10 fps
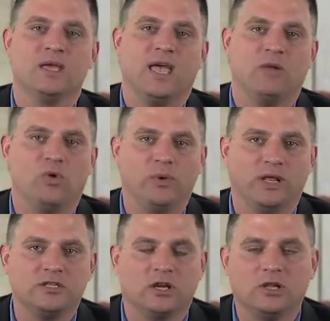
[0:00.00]
and what we
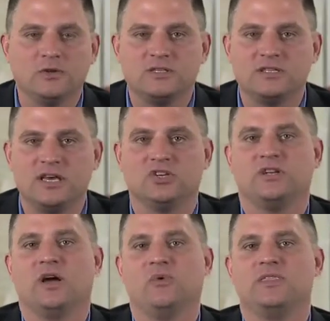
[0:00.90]
like to close the
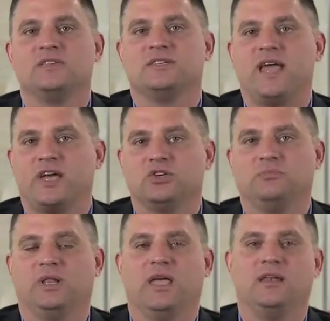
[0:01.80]
session out with is an action
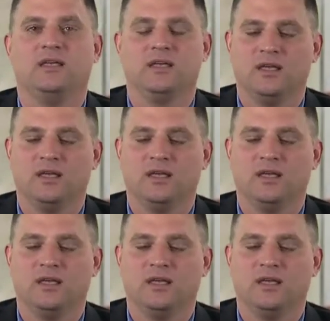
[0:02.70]
plan.